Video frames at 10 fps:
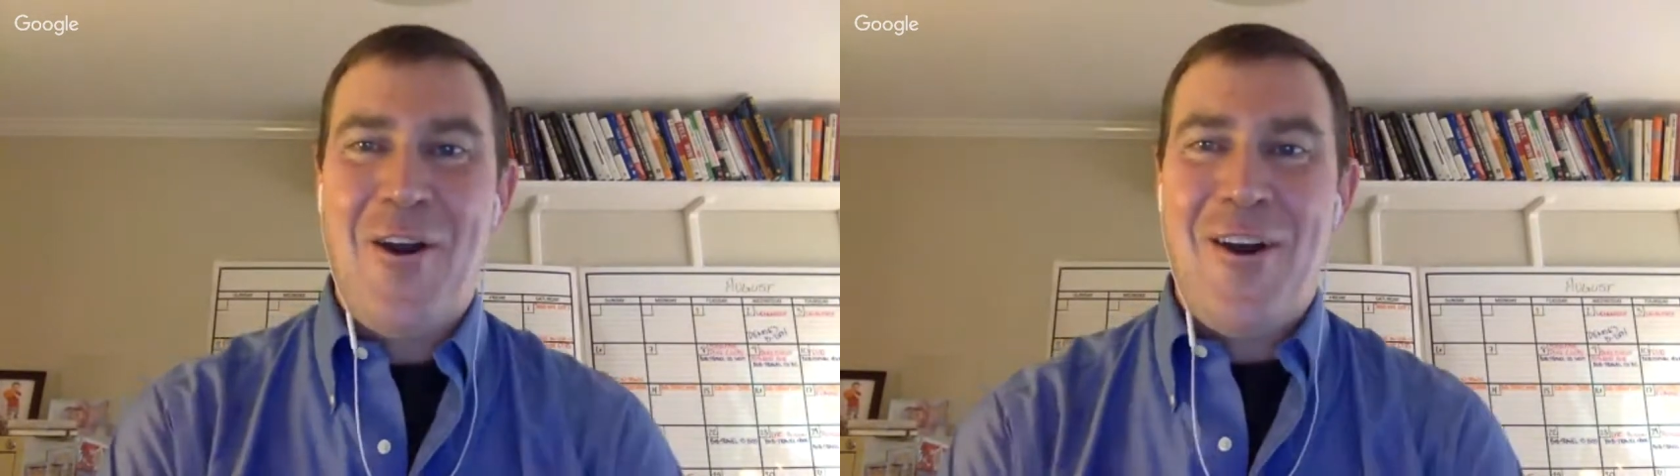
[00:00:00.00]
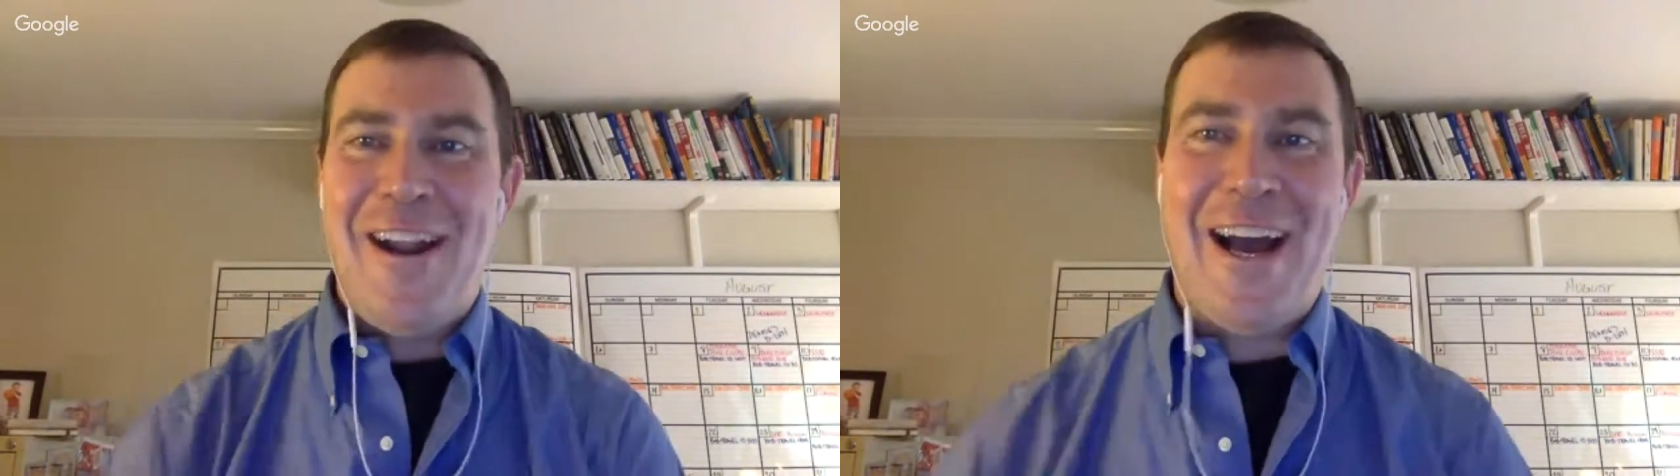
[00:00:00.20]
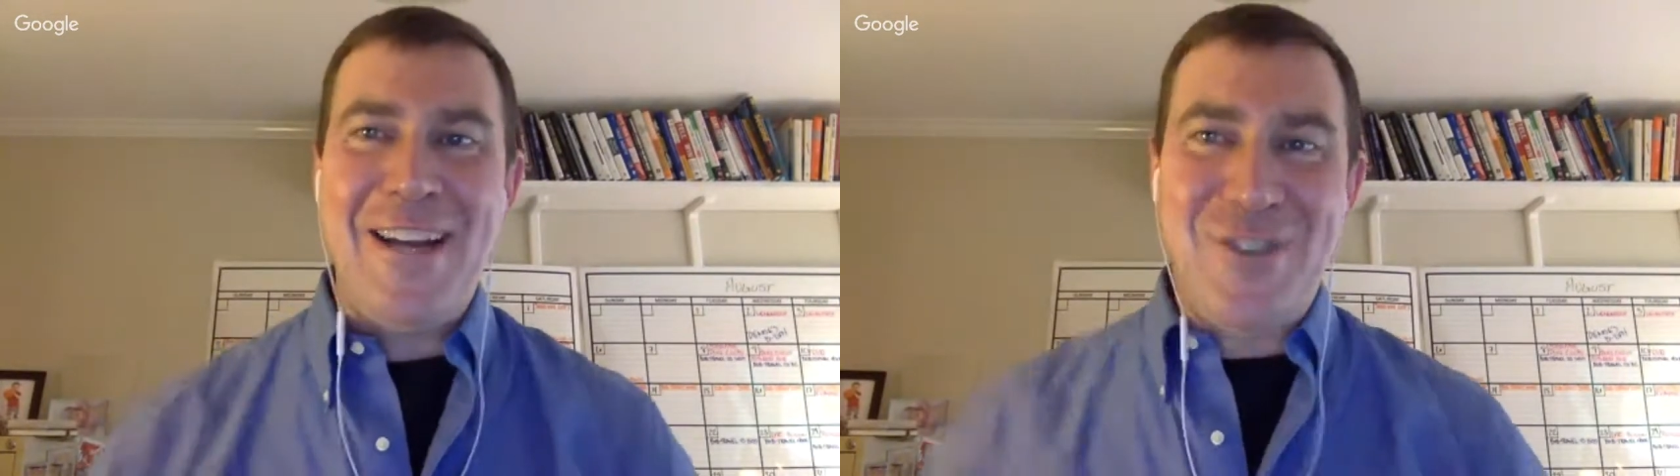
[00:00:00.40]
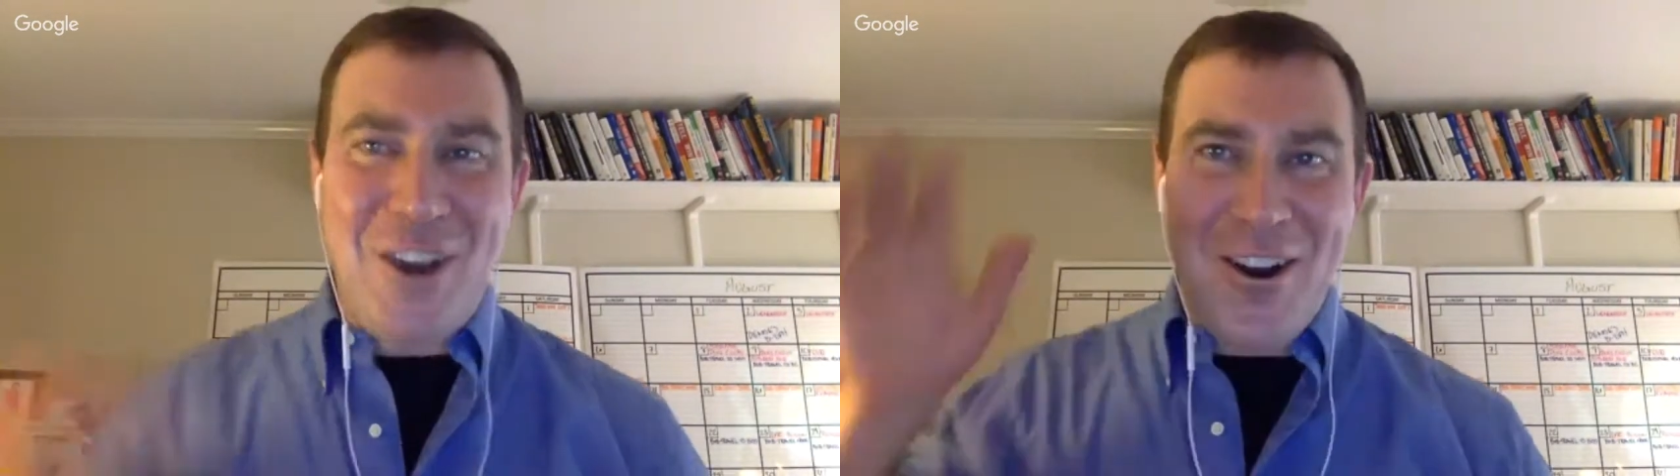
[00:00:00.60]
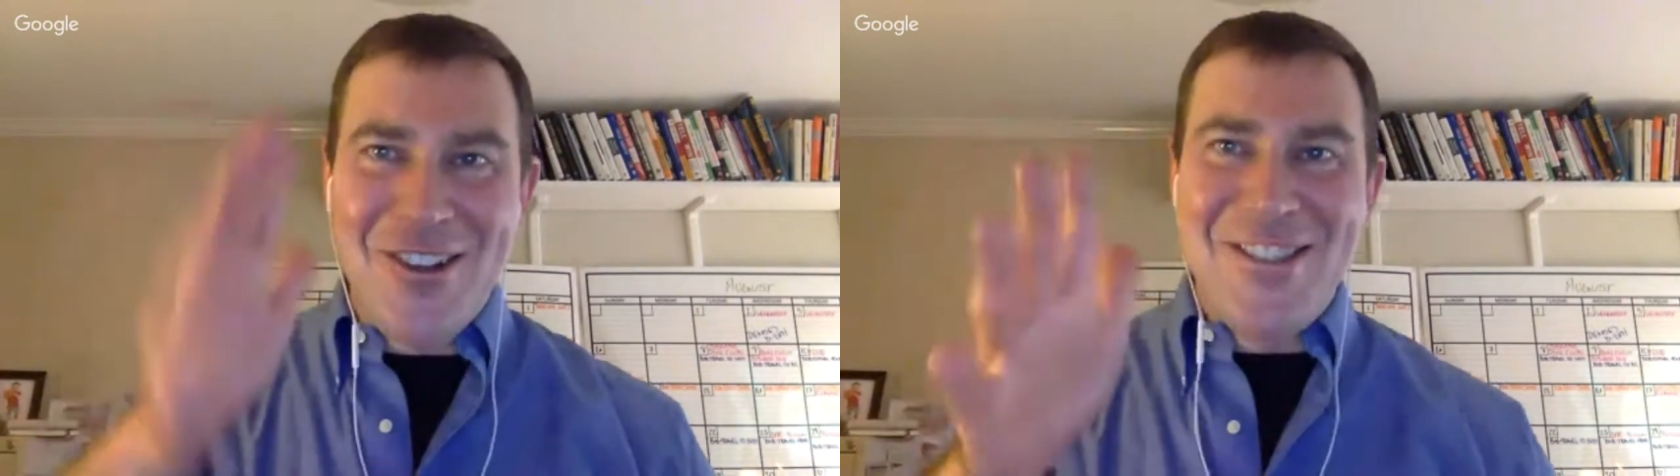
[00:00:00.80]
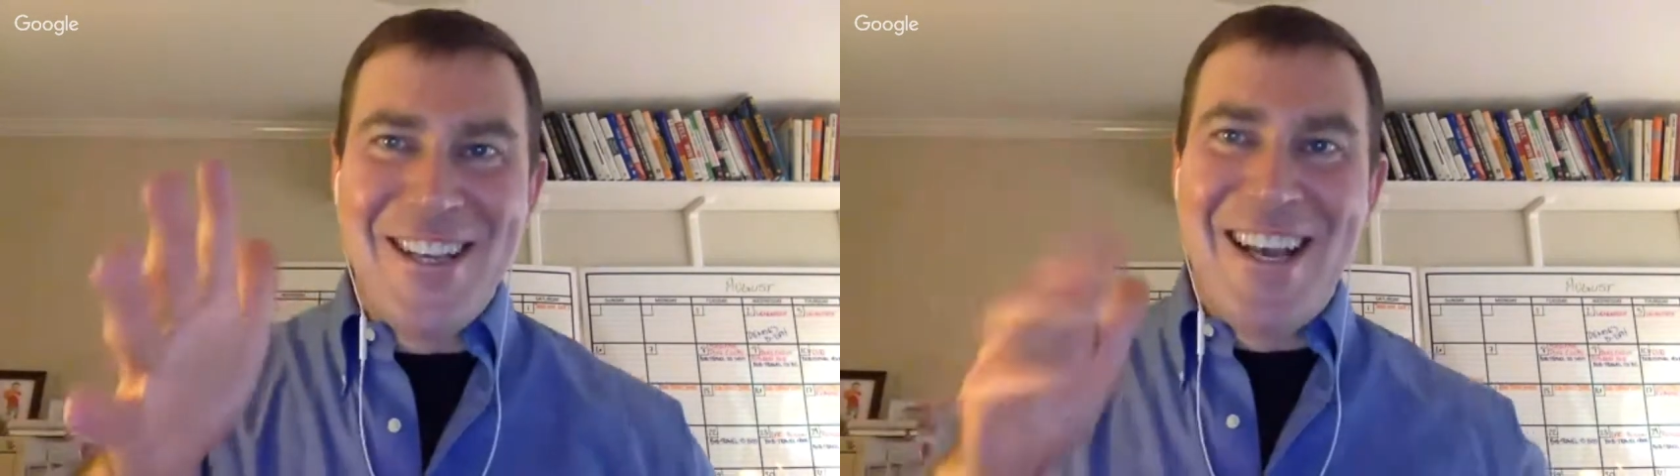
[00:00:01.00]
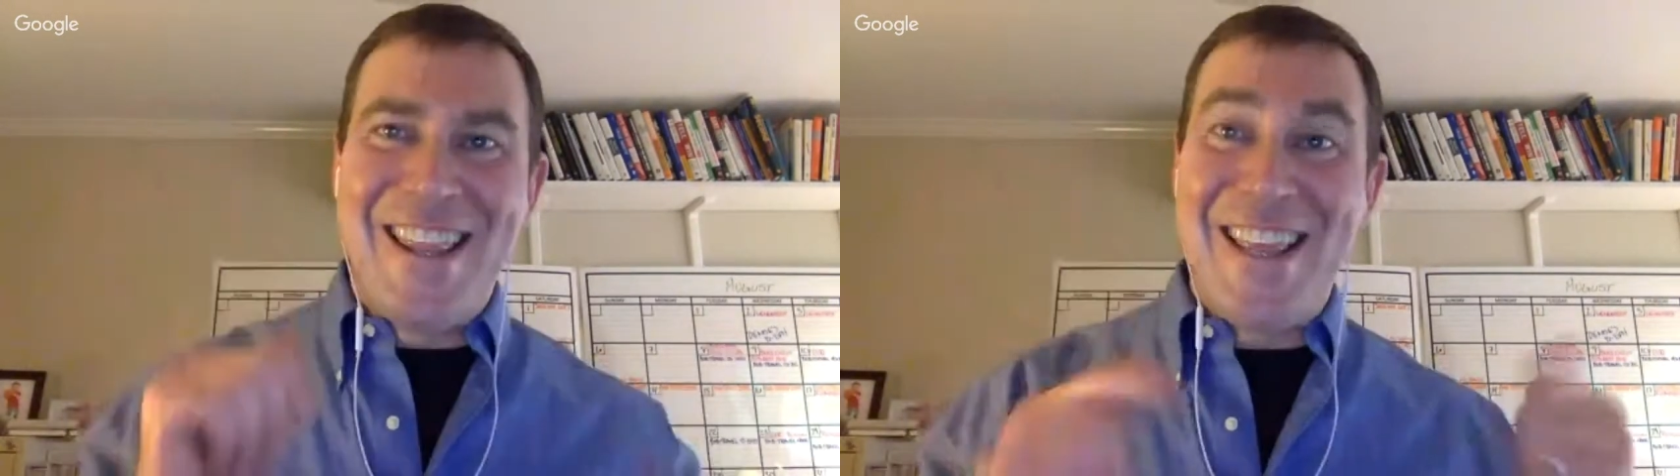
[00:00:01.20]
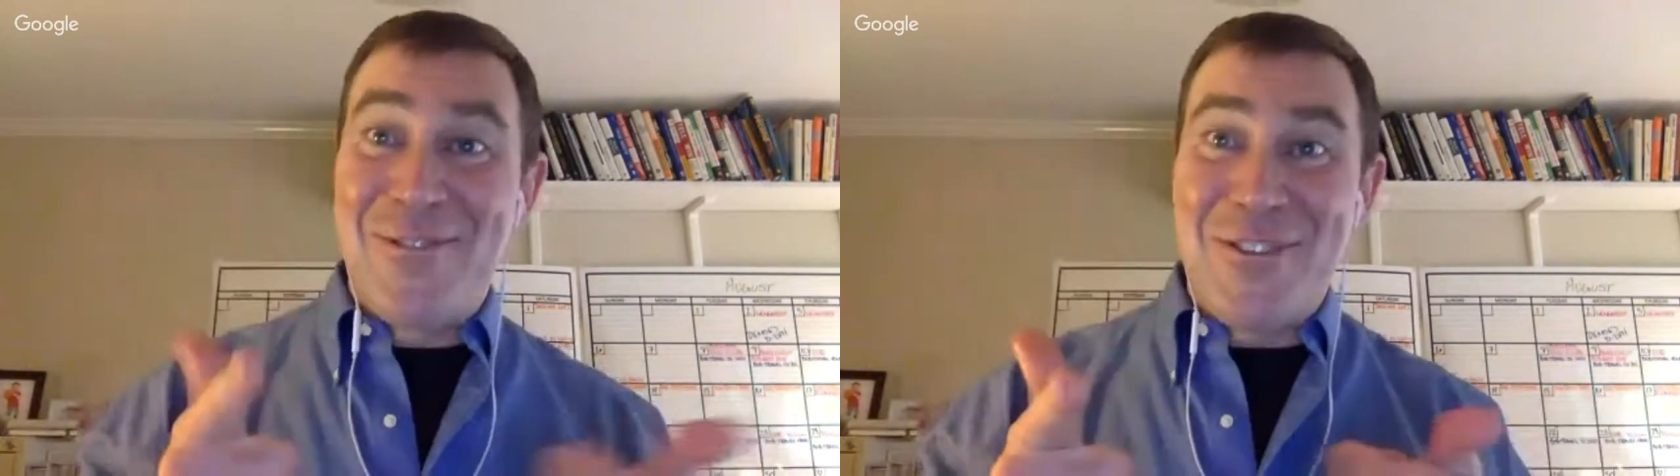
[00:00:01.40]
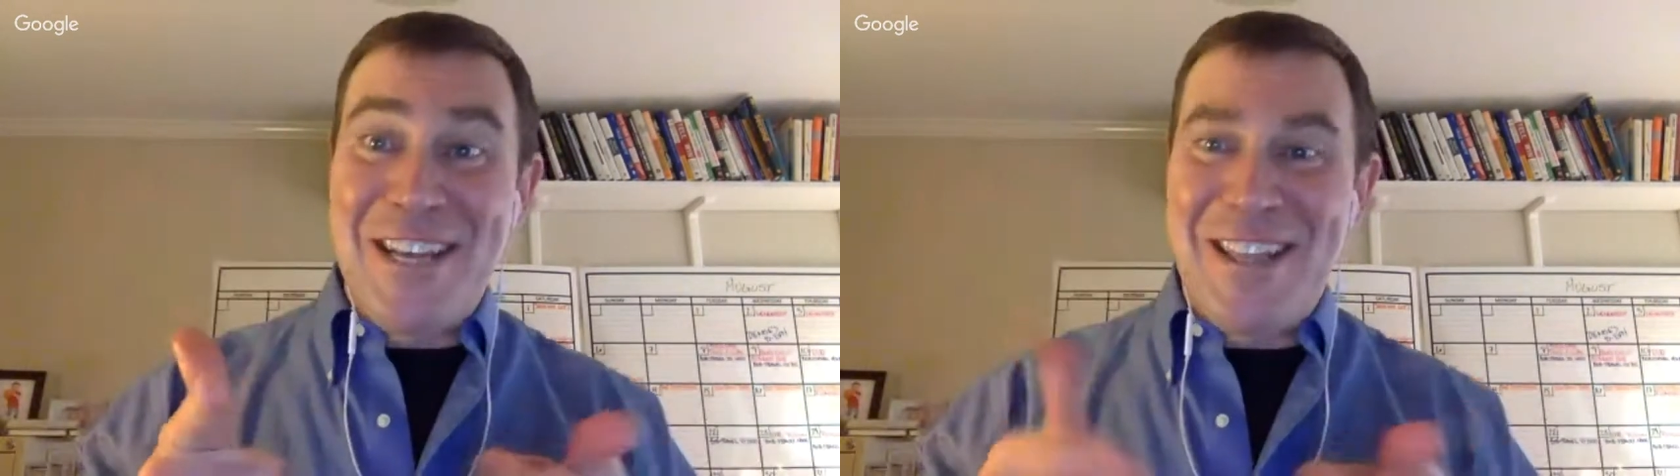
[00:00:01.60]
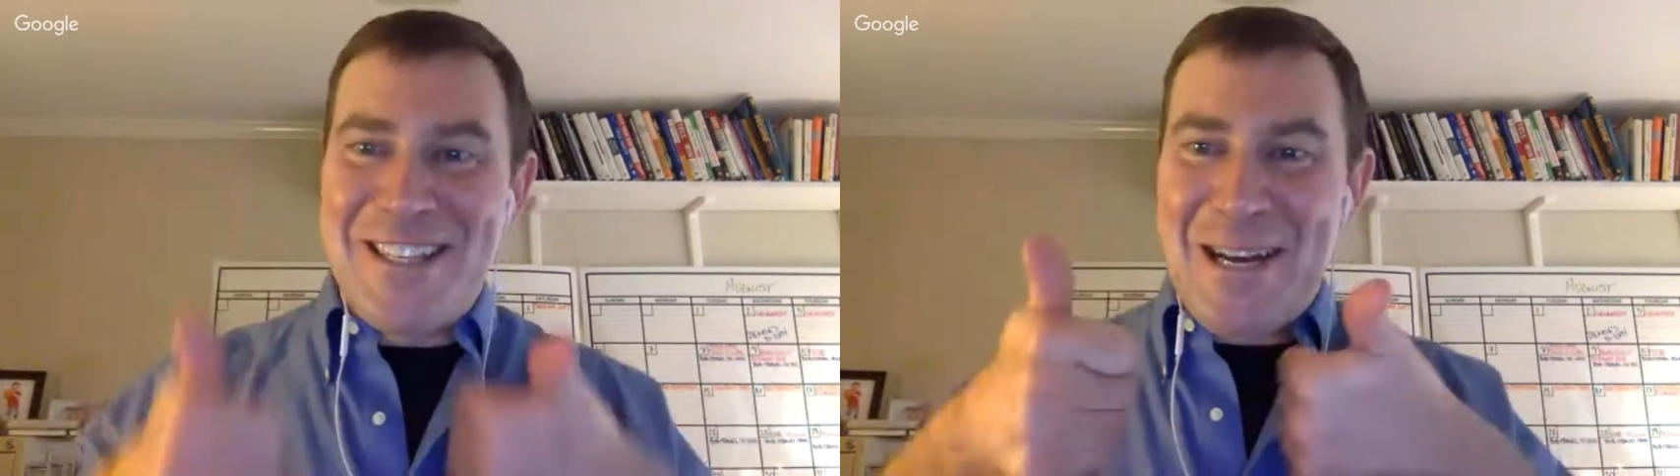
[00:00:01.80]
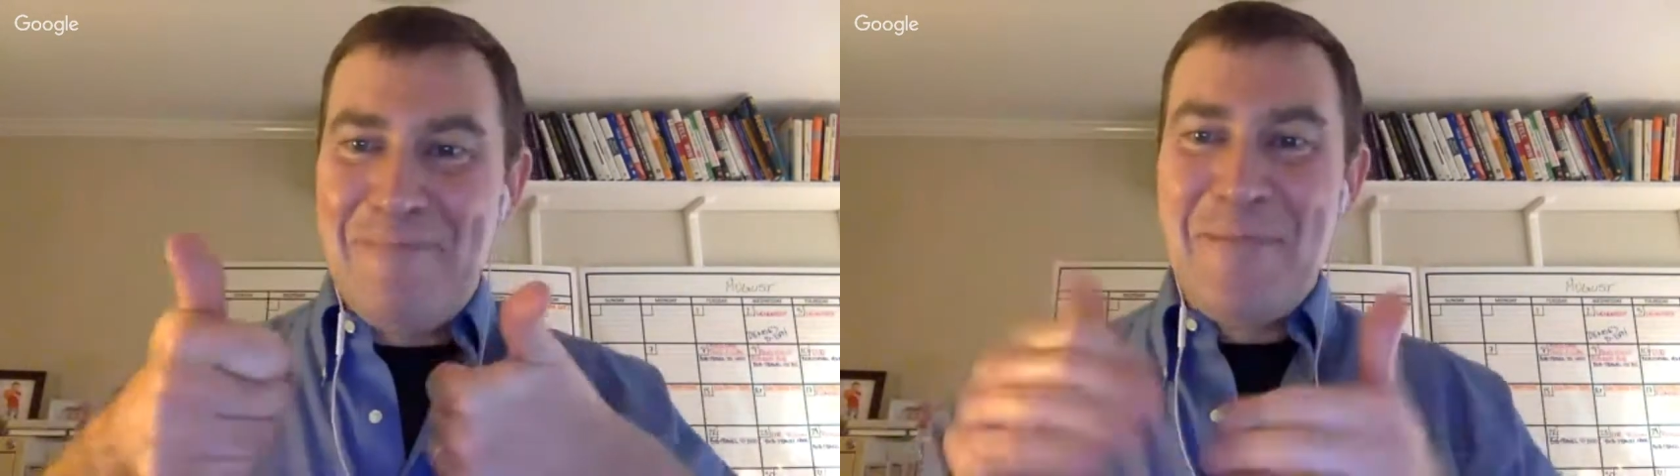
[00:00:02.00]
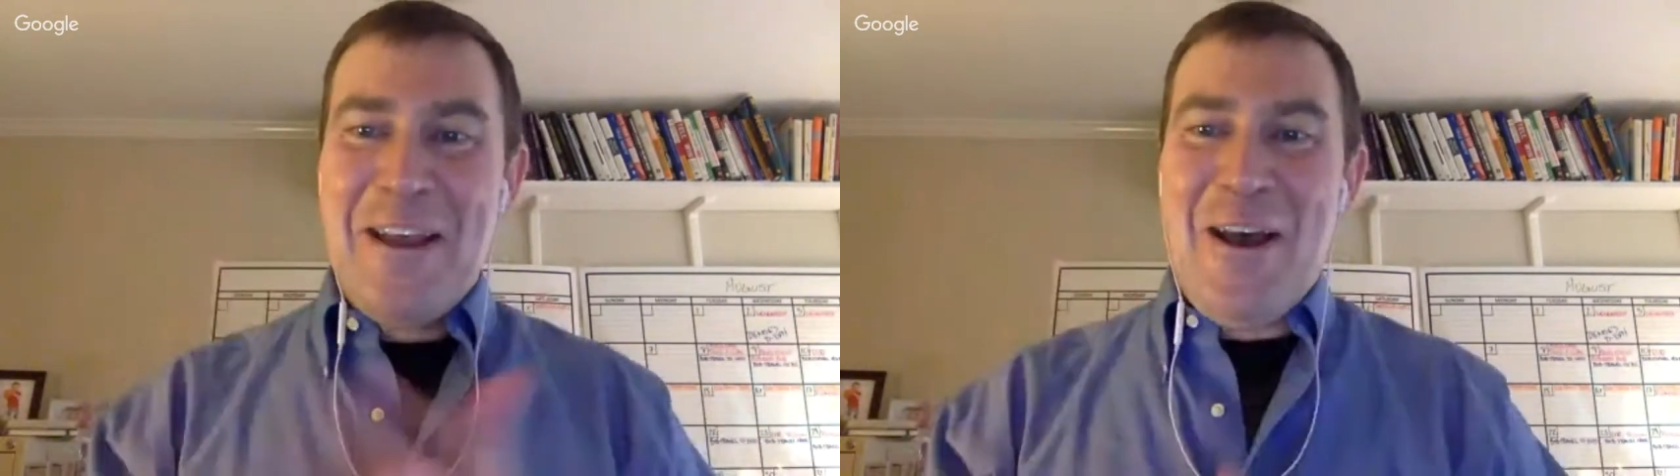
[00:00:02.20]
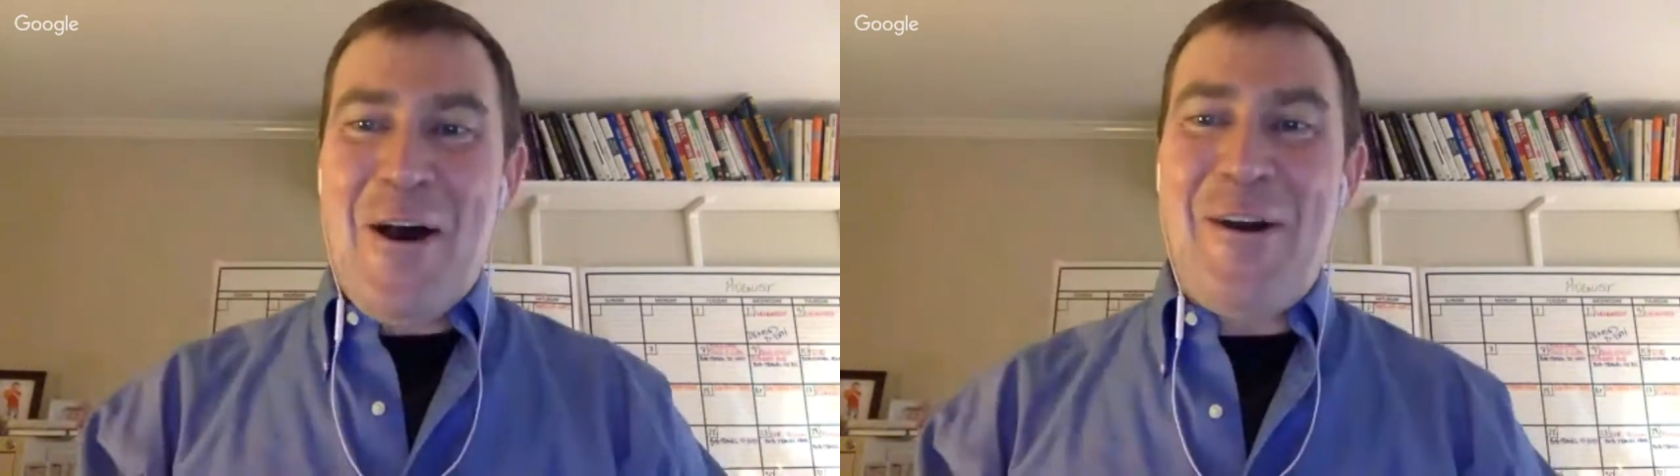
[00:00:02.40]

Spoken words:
All right. Hi, Charles. Thanks for setting this up.